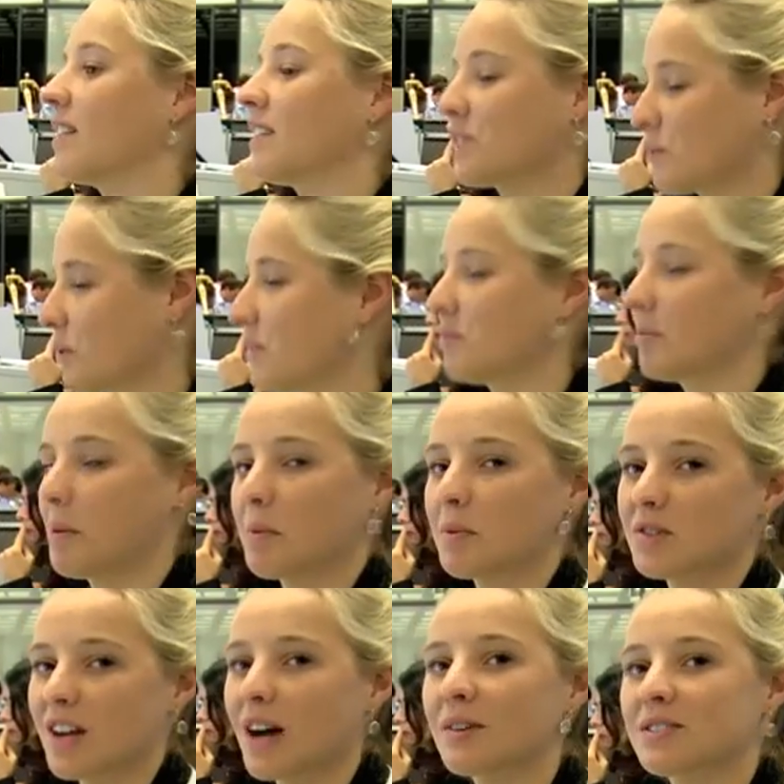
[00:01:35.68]
there's always people
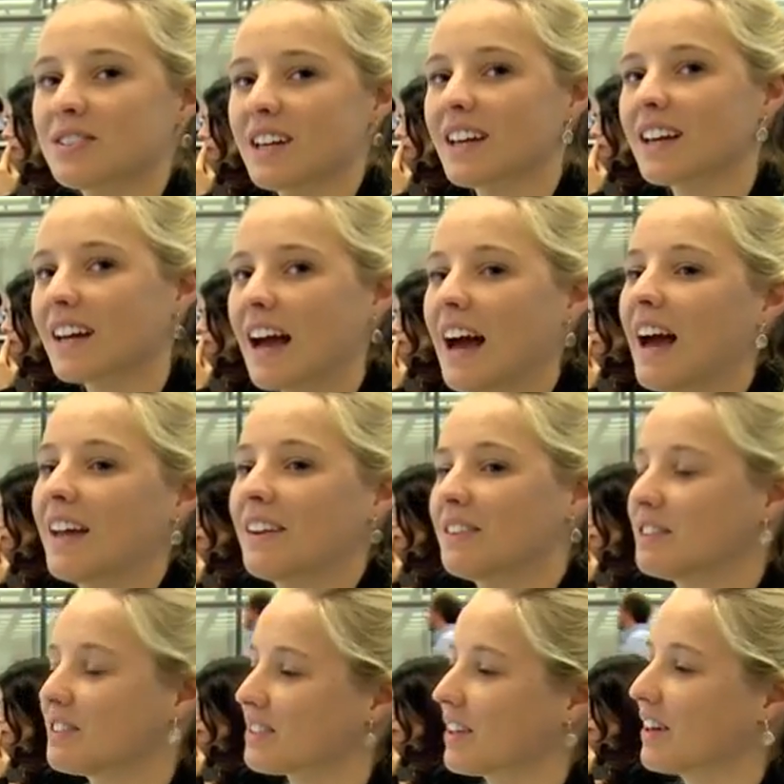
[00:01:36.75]
shouting
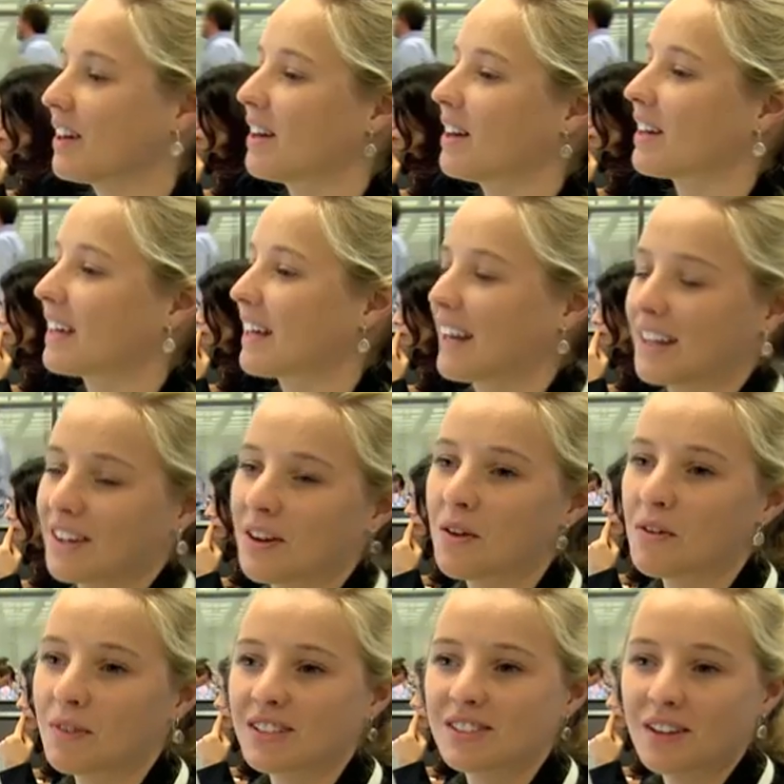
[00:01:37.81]
and uh, getting
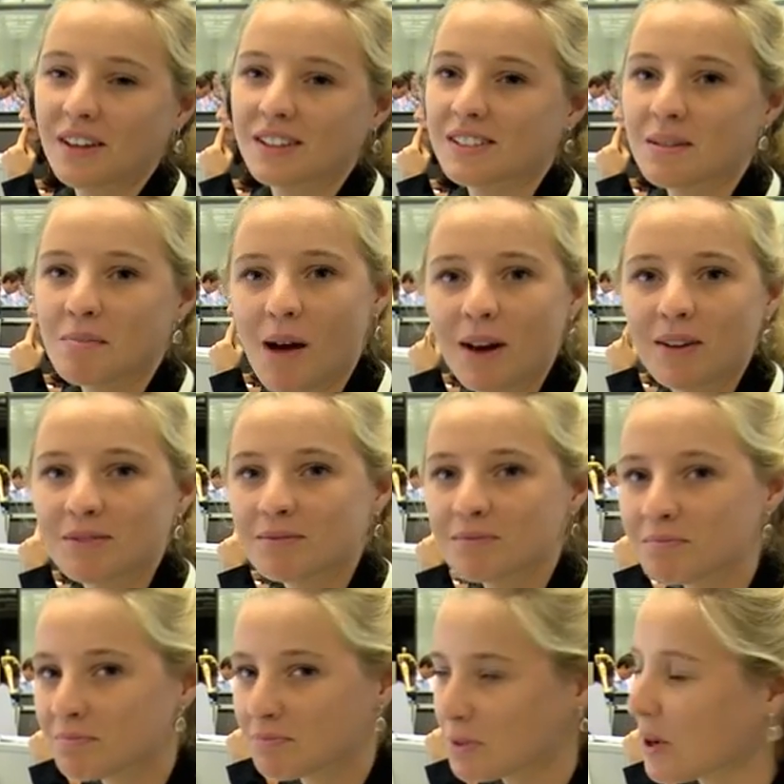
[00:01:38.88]
overexcited about
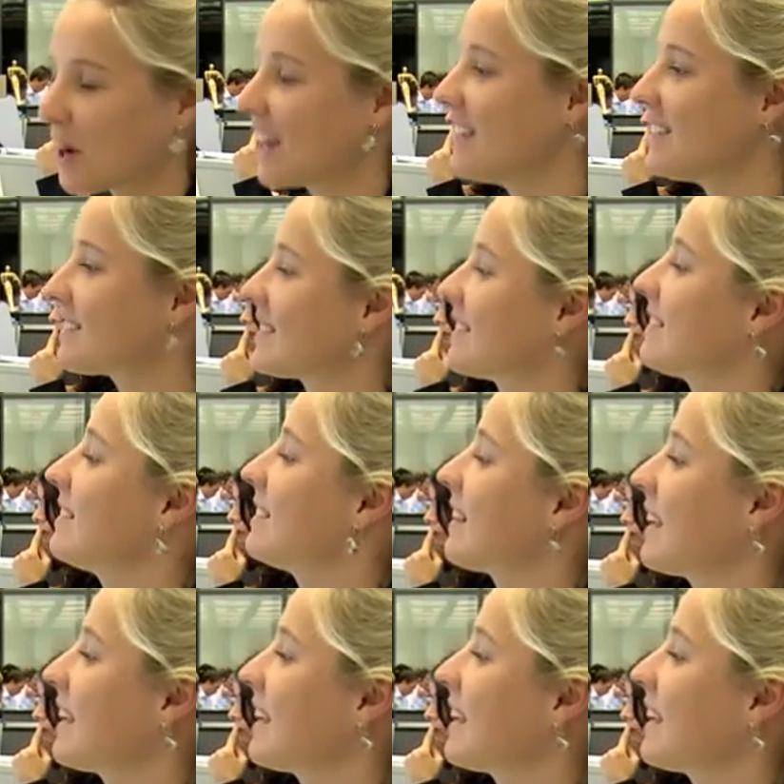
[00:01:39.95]
trades and